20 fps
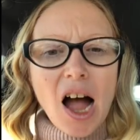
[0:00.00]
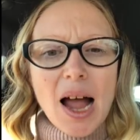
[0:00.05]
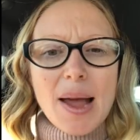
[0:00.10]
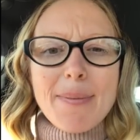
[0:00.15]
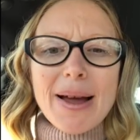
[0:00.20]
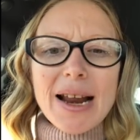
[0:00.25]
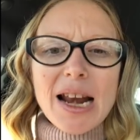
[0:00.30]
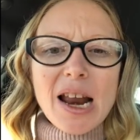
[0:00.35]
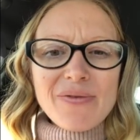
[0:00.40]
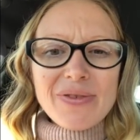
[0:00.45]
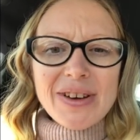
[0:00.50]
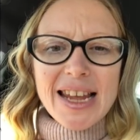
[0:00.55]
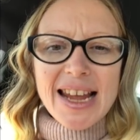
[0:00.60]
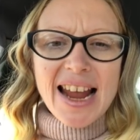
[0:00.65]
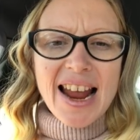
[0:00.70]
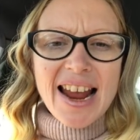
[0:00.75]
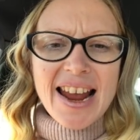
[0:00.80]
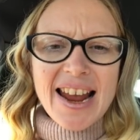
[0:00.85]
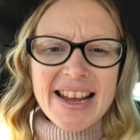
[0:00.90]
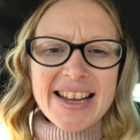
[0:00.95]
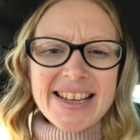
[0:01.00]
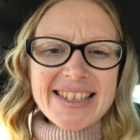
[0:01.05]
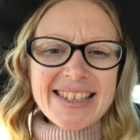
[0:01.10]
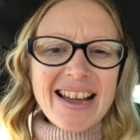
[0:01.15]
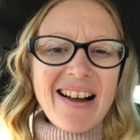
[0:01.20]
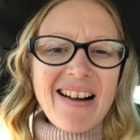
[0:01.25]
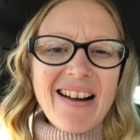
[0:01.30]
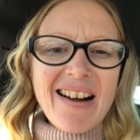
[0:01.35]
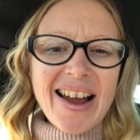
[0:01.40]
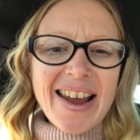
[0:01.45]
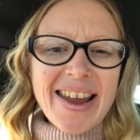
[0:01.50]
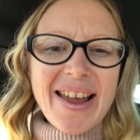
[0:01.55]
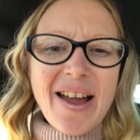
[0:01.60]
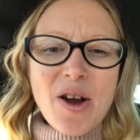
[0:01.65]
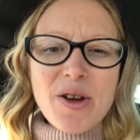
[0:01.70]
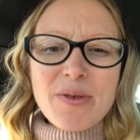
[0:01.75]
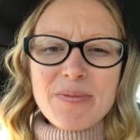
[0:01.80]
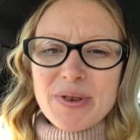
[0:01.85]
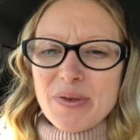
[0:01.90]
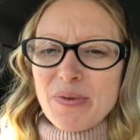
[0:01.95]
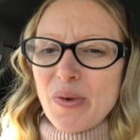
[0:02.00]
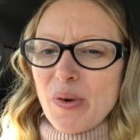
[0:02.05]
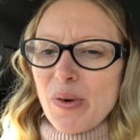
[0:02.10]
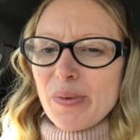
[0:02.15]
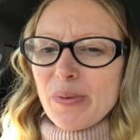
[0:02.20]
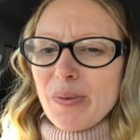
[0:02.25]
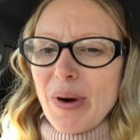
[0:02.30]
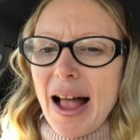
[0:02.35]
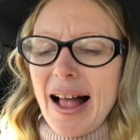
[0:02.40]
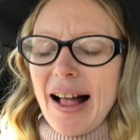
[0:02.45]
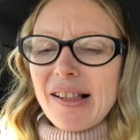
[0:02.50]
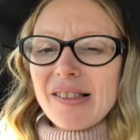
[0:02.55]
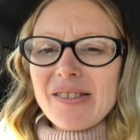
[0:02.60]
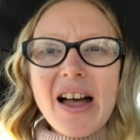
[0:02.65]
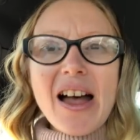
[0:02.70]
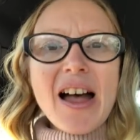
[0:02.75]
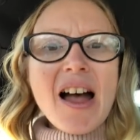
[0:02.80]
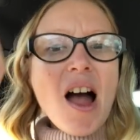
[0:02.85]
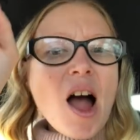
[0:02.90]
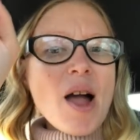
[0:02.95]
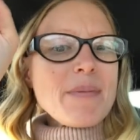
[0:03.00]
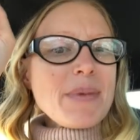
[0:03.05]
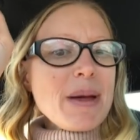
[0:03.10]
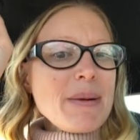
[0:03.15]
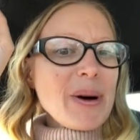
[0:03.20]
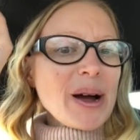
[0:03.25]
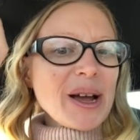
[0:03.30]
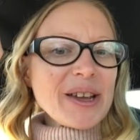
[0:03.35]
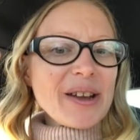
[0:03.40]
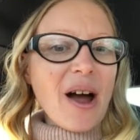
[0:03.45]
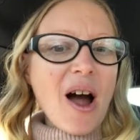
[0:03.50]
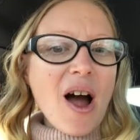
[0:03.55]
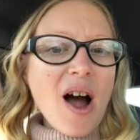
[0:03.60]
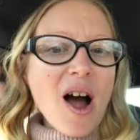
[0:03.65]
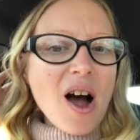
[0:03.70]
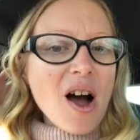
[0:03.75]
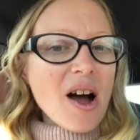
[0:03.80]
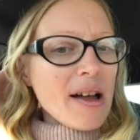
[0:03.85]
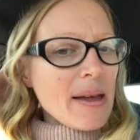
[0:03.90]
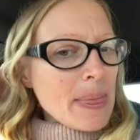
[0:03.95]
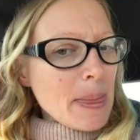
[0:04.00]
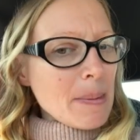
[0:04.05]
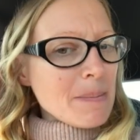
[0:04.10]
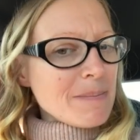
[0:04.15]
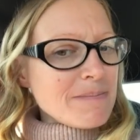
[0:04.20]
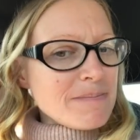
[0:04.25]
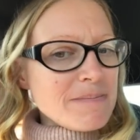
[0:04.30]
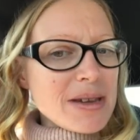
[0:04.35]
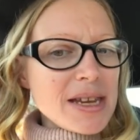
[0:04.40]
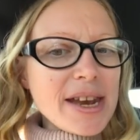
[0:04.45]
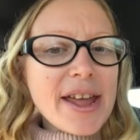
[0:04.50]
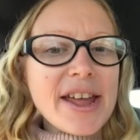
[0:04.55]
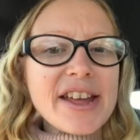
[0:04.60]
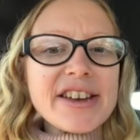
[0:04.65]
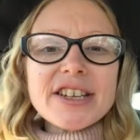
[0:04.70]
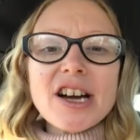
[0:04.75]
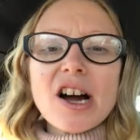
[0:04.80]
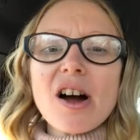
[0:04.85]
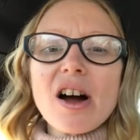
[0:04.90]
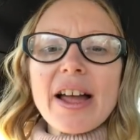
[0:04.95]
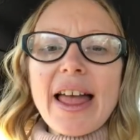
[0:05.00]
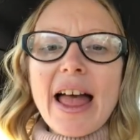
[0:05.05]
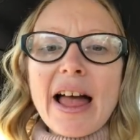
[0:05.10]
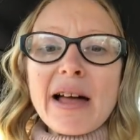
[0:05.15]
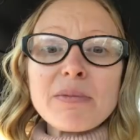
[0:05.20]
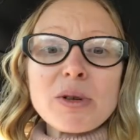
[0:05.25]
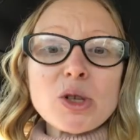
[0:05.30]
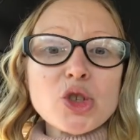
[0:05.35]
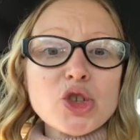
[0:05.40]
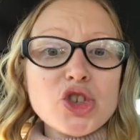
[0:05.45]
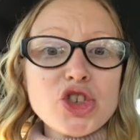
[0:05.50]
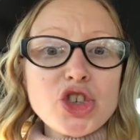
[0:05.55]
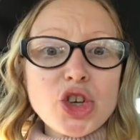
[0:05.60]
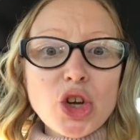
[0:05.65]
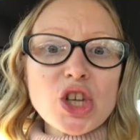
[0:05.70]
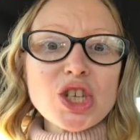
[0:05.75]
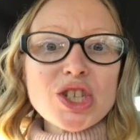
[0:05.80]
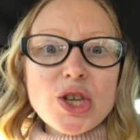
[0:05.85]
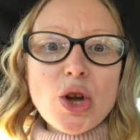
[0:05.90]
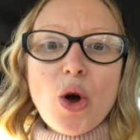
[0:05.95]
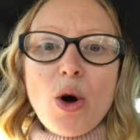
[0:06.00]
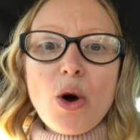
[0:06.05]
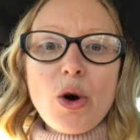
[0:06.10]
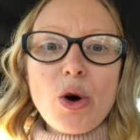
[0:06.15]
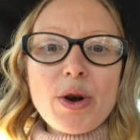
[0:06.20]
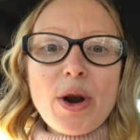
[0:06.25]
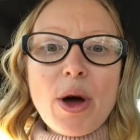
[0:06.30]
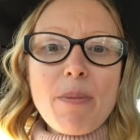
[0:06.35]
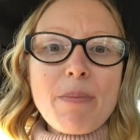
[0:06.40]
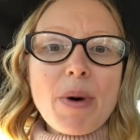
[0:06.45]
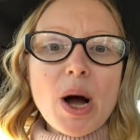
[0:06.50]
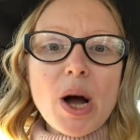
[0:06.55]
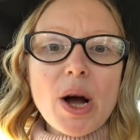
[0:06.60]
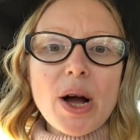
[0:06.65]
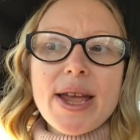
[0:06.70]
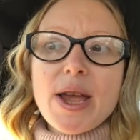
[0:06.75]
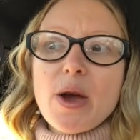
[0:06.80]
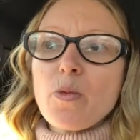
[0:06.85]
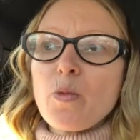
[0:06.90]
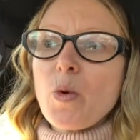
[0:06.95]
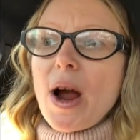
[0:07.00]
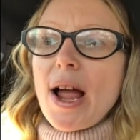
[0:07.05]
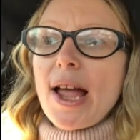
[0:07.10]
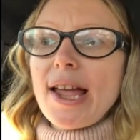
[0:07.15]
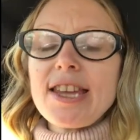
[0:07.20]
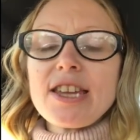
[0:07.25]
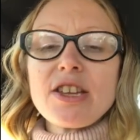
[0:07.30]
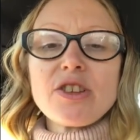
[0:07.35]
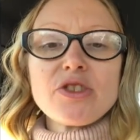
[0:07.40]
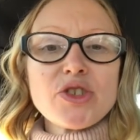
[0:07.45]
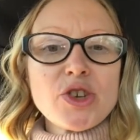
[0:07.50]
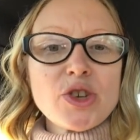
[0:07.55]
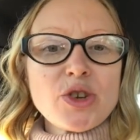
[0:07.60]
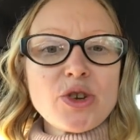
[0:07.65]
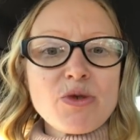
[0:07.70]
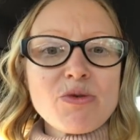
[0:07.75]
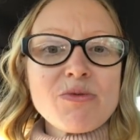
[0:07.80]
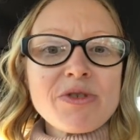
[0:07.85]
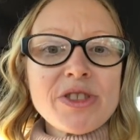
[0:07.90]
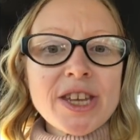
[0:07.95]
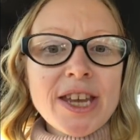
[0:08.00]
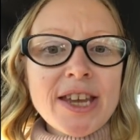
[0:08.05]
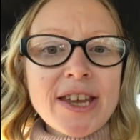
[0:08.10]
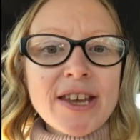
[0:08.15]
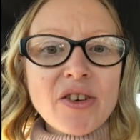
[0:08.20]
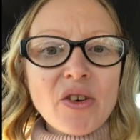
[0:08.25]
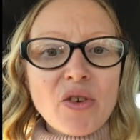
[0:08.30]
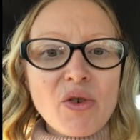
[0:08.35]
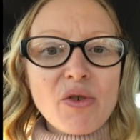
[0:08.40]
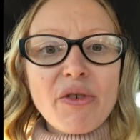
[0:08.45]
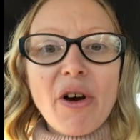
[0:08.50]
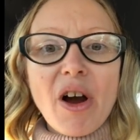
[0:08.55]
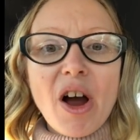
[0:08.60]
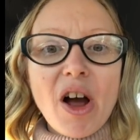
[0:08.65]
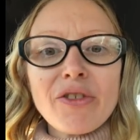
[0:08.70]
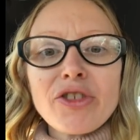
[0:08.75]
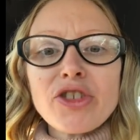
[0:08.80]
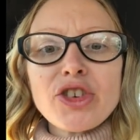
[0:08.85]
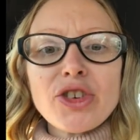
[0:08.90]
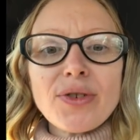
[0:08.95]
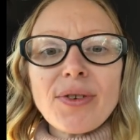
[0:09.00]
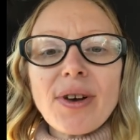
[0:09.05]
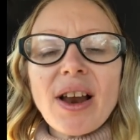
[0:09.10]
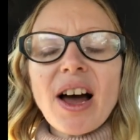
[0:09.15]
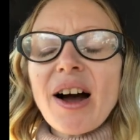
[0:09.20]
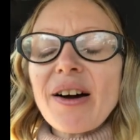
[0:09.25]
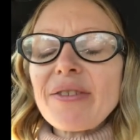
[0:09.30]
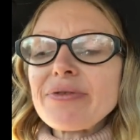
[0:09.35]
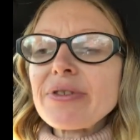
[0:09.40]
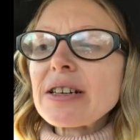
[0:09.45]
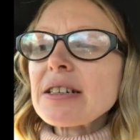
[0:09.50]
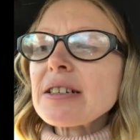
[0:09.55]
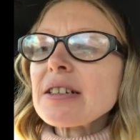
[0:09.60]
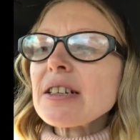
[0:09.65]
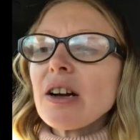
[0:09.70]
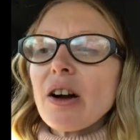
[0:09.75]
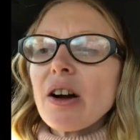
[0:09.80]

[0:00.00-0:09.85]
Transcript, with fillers: Hi, my lovelies. I hope you're all well. Uh, I'm in my car at the minute. I am just on my way to the Crafts U Love.